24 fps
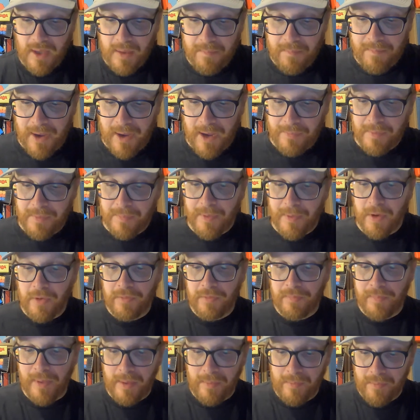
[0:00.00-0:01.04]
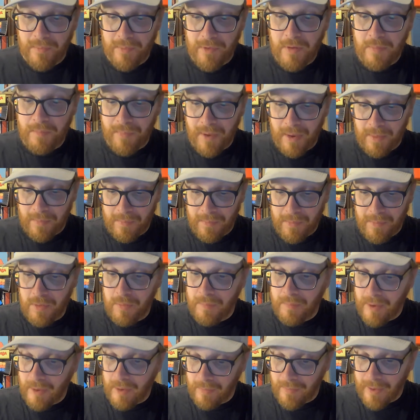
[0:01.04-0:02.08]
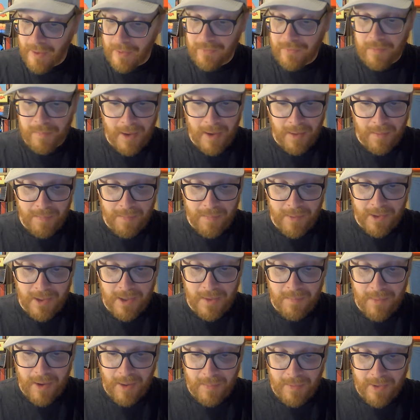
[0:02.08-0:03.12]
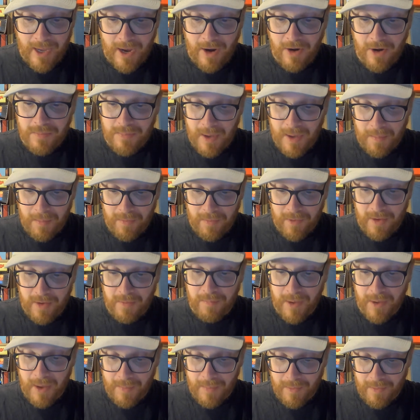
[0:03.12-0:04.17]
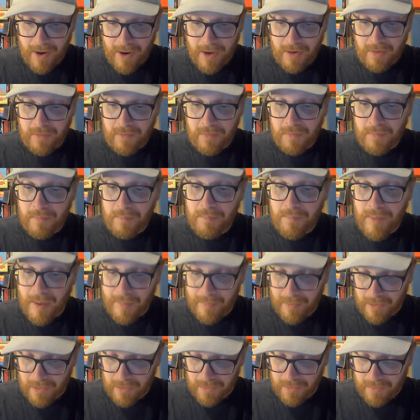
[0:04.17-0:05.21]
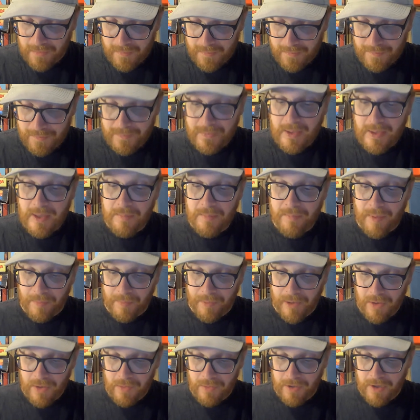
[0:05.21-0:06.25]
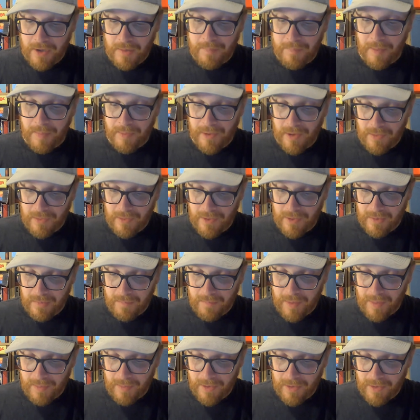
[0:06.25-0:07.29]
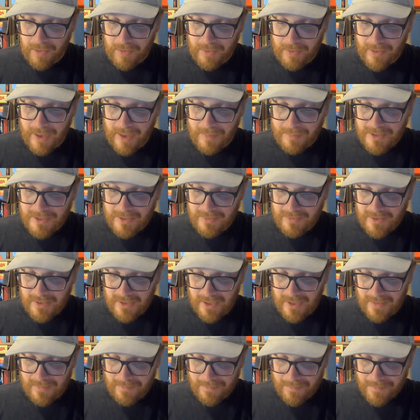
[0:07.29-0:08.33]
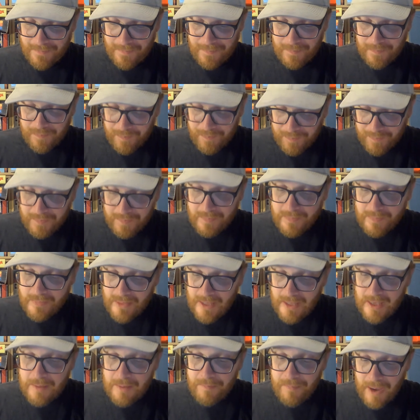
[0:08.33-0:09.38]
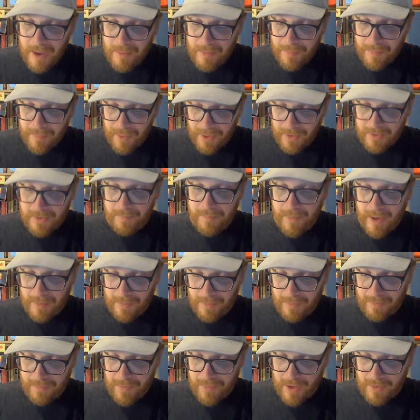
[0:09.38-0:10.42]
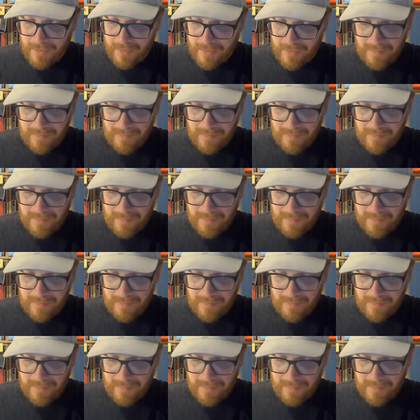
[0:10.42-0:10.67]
Baby bonus, baby boom, baby bouncer, baby buggy, baby carriage, baby face, baby grand. Babylon, Babylonia, Babylonian, Babylonian captivity. Baby minder, baby's breath.